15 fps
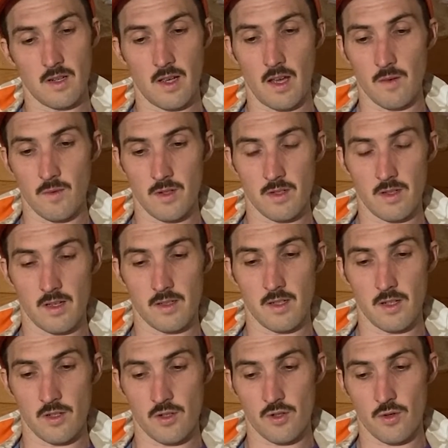Again, we're
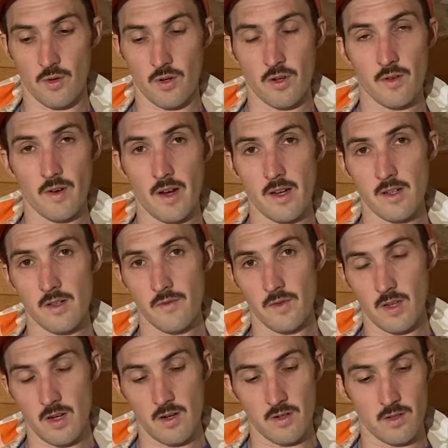selecting a shorter range of
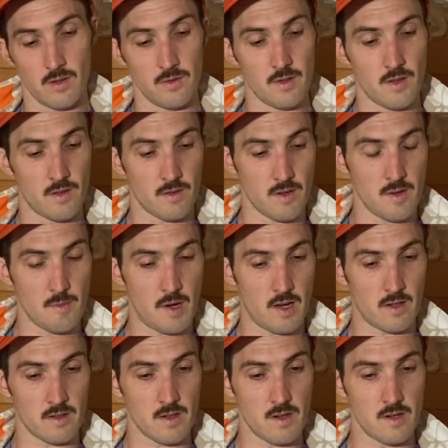years, only 3
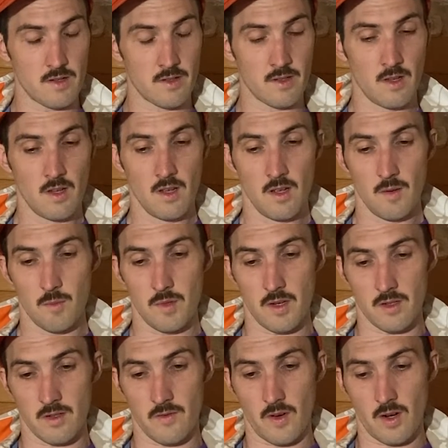model years,
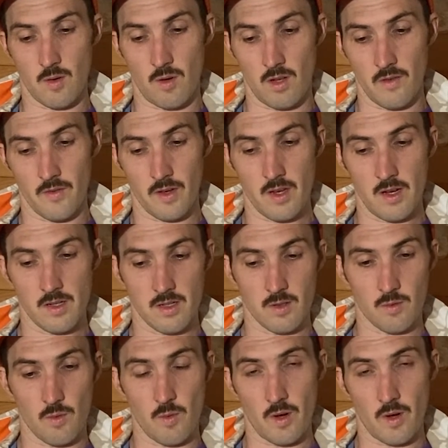because of our qualifications.